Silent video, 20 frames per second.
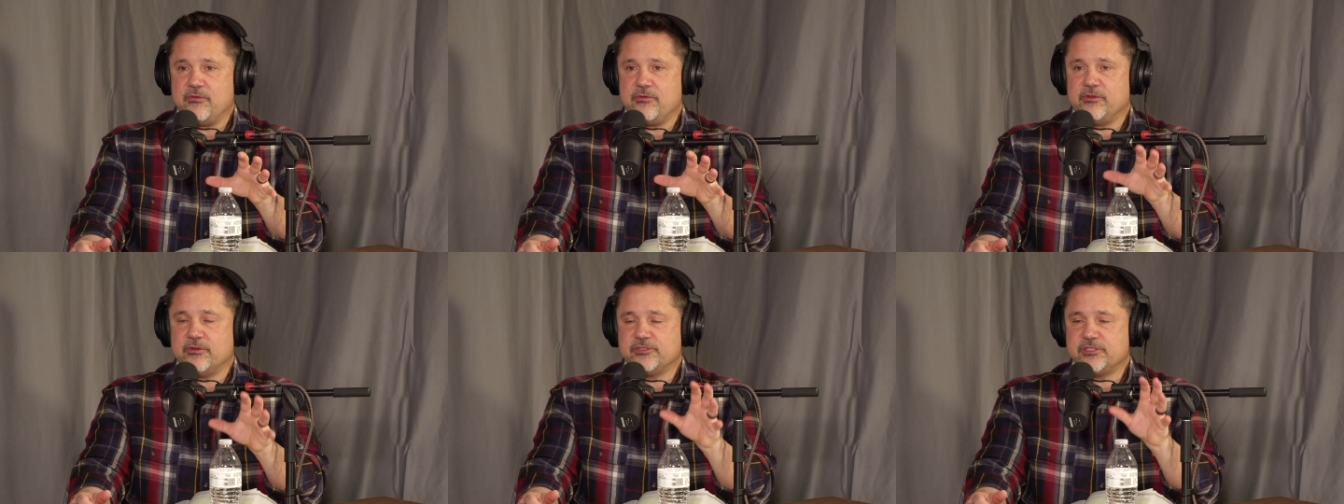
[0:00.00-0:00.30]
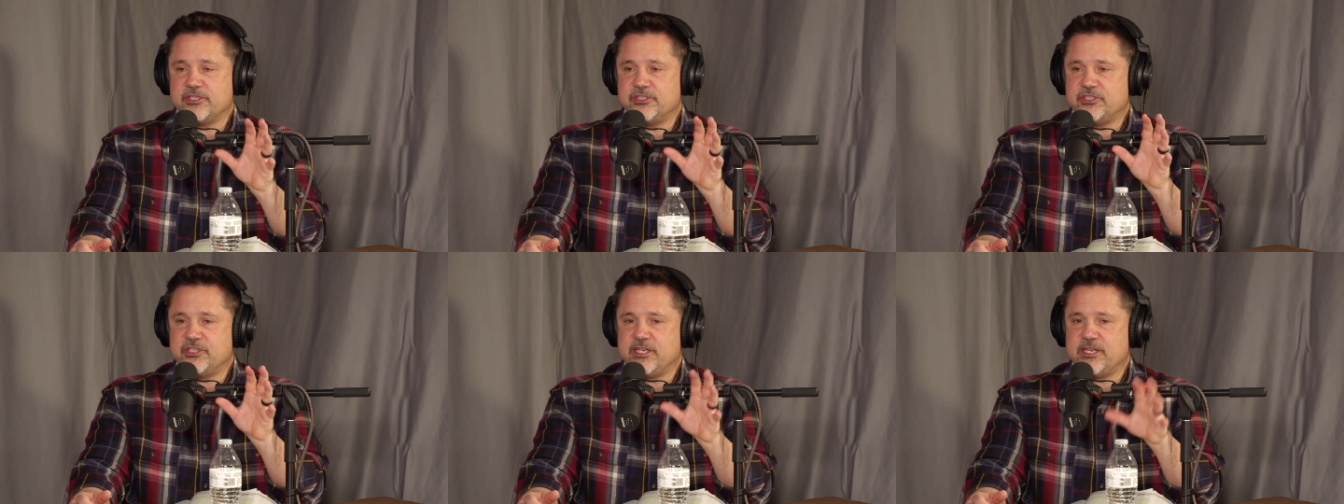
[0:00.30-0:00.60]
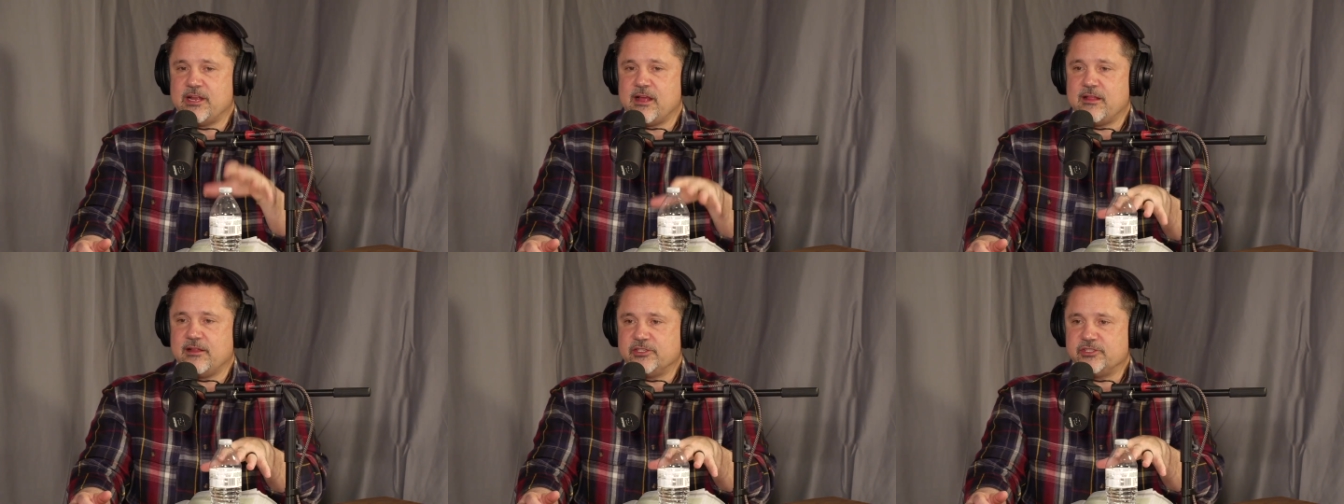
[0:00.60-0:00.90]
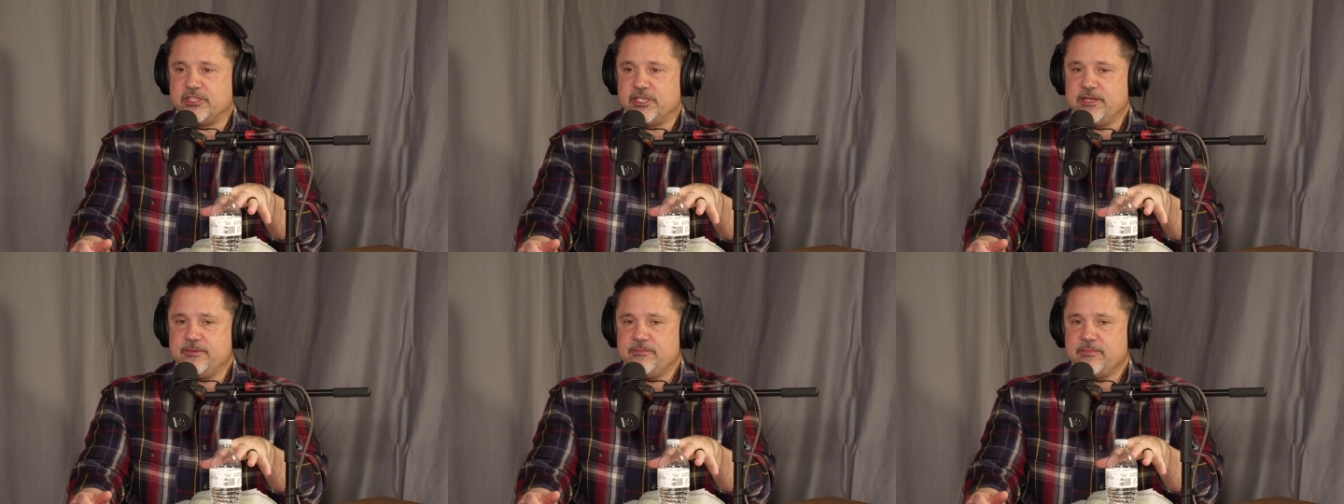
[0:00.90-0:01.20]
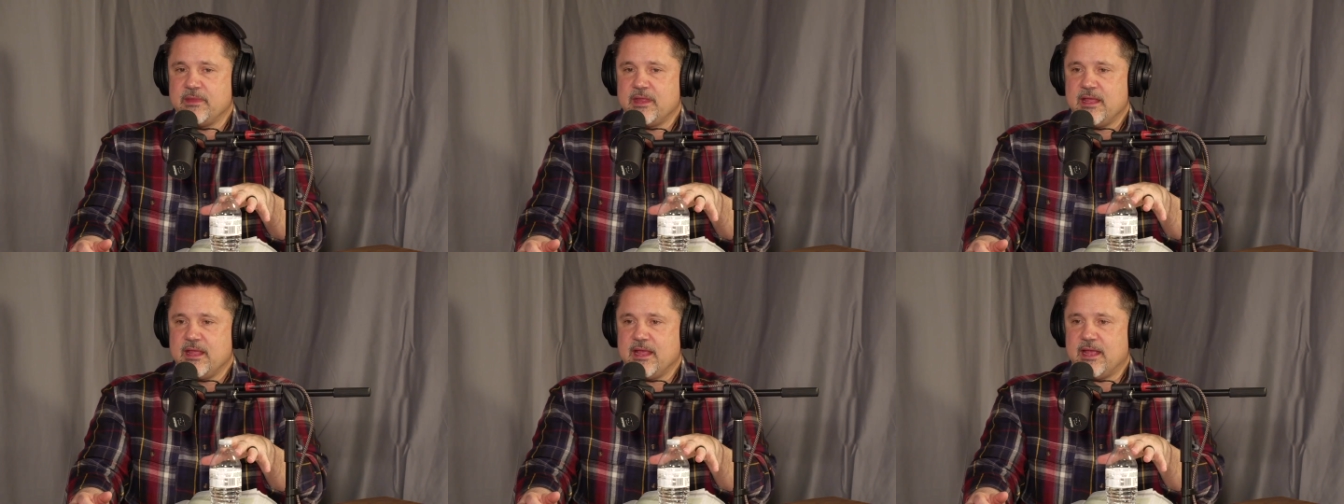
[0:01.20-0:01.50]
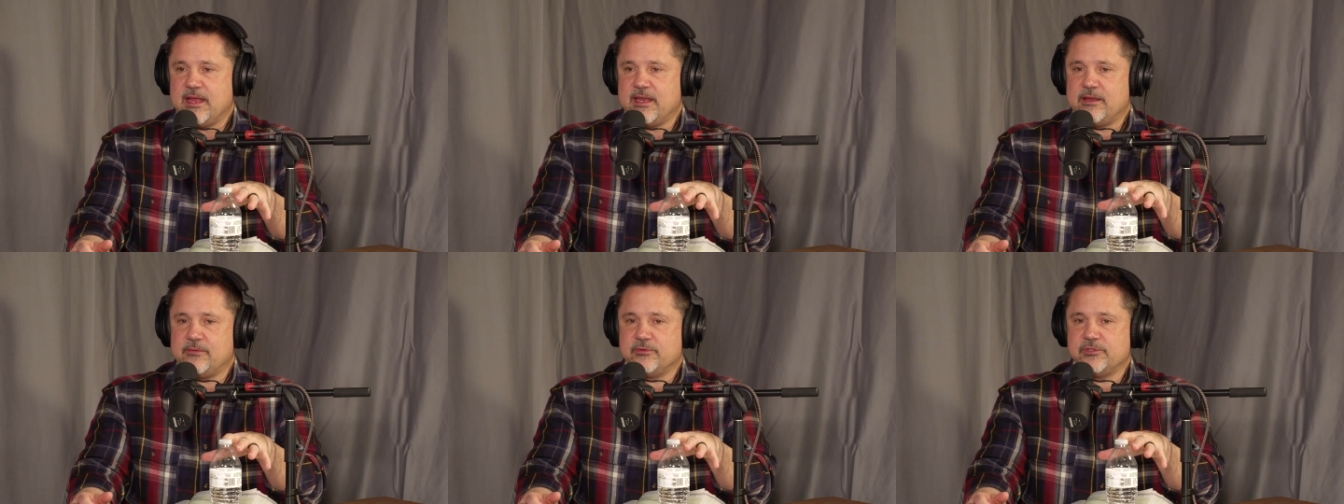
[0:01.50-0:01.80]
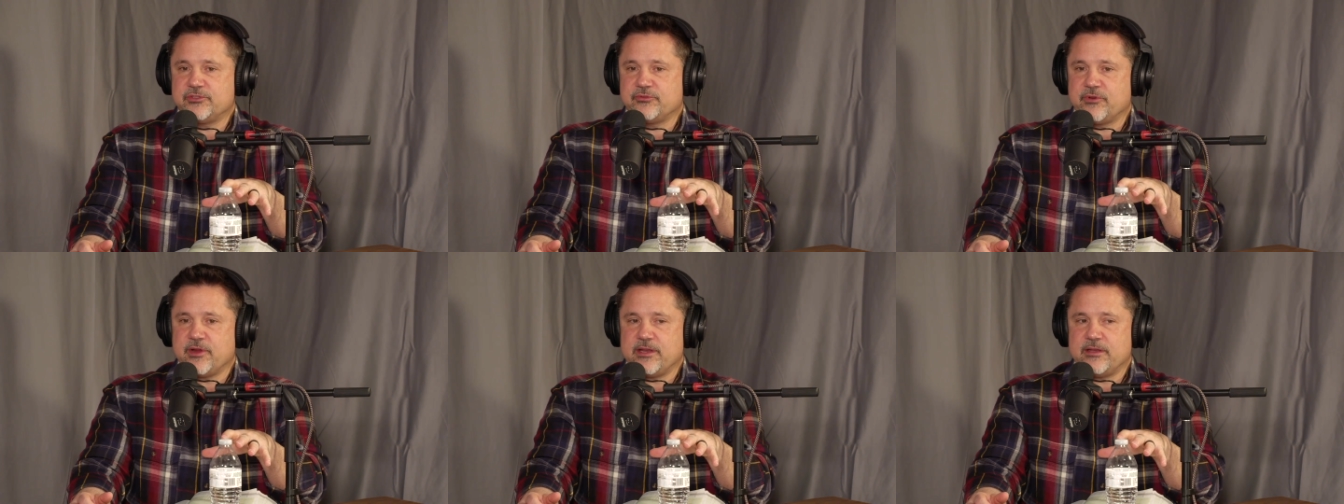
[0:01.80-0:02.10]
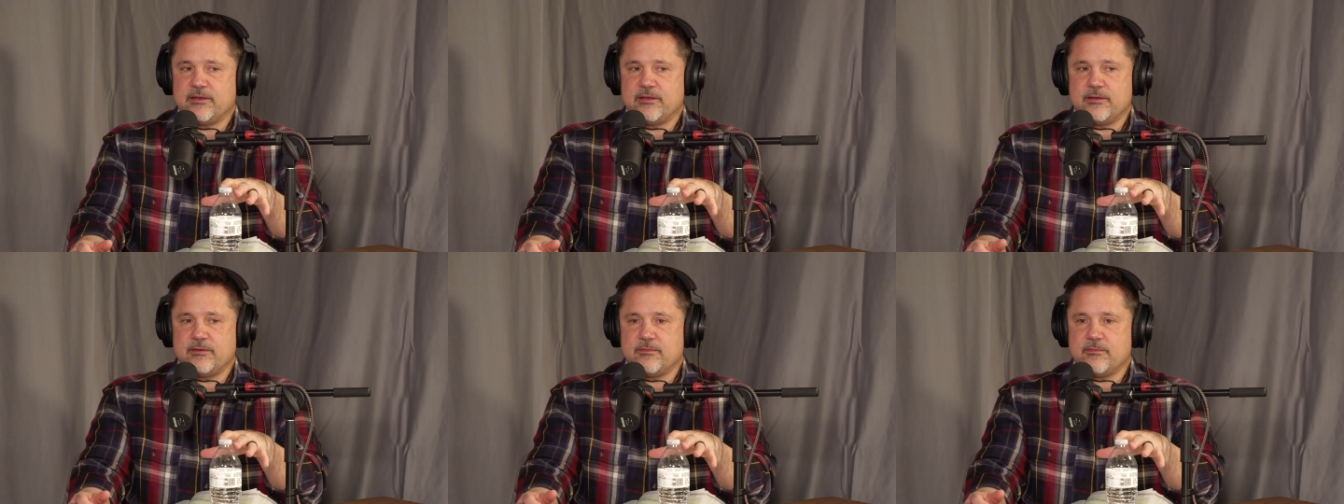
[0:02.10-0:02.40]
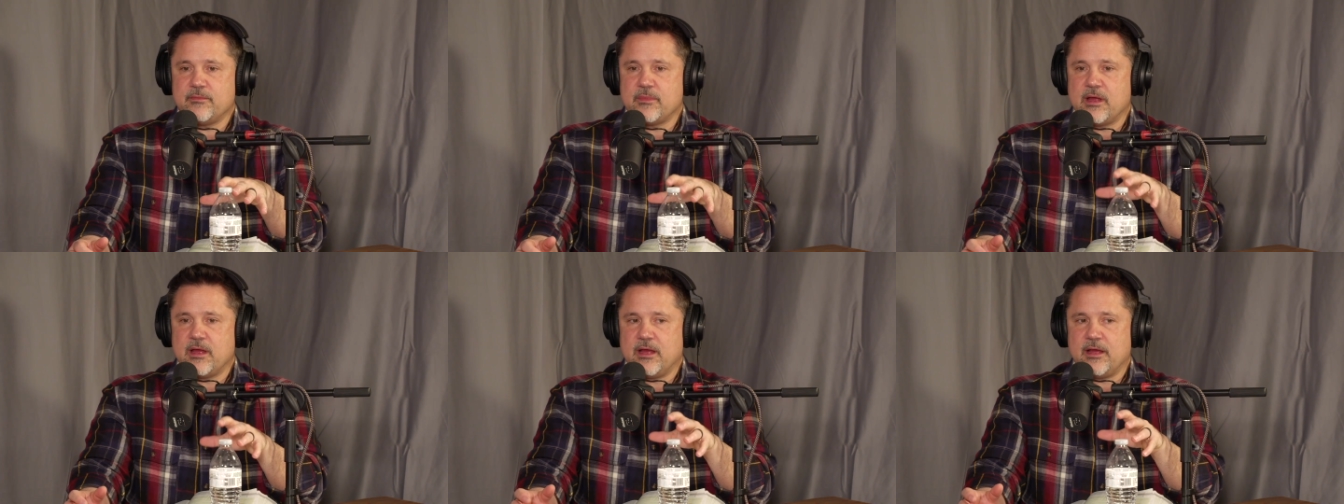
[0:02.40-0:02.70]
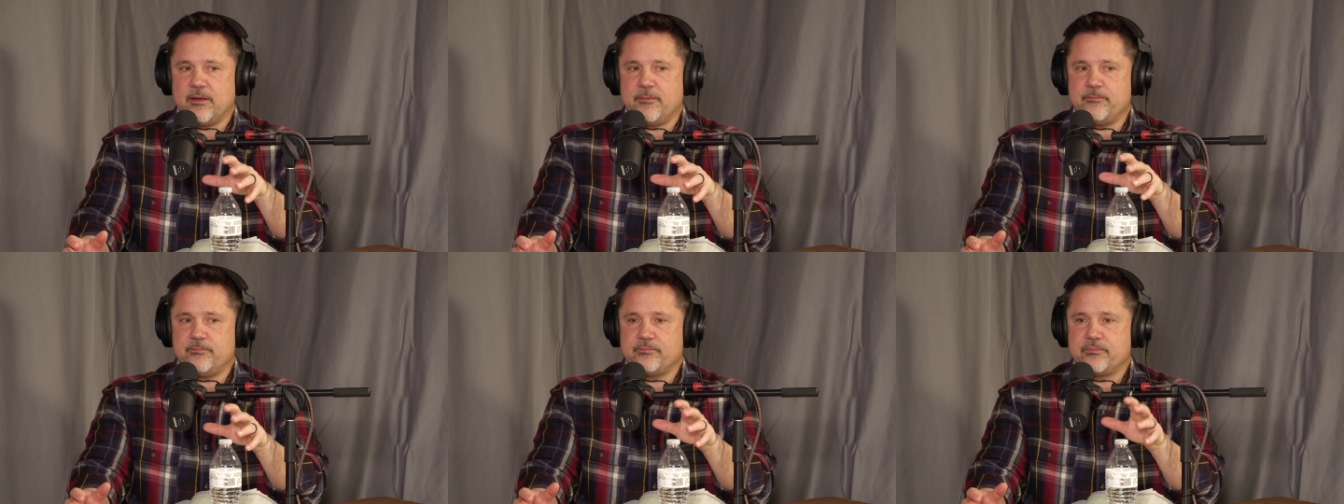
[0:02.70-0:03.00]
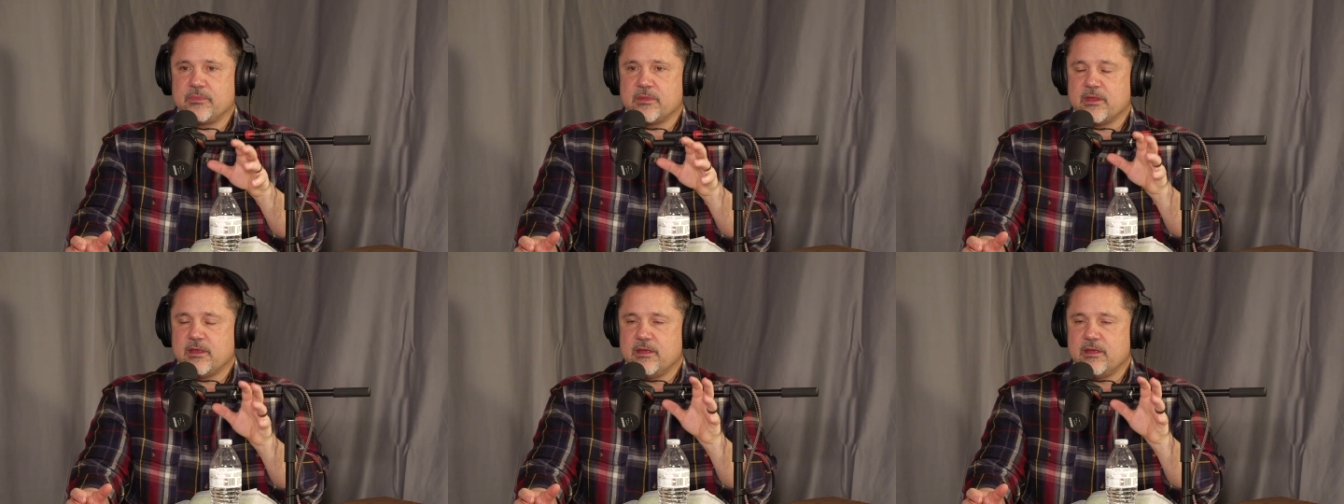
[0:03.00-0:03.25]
there's a genealogy, and it was written um,